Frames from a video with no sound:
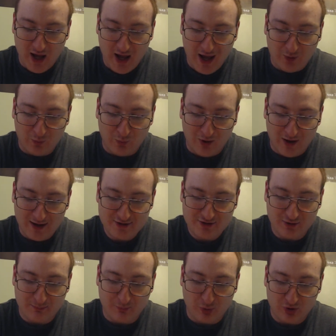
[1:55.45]
and watched the
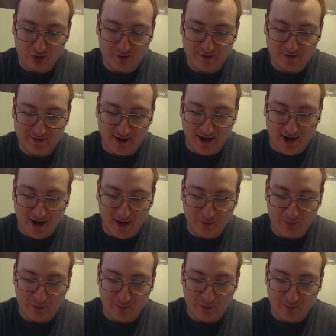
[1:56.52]
portal in the sky,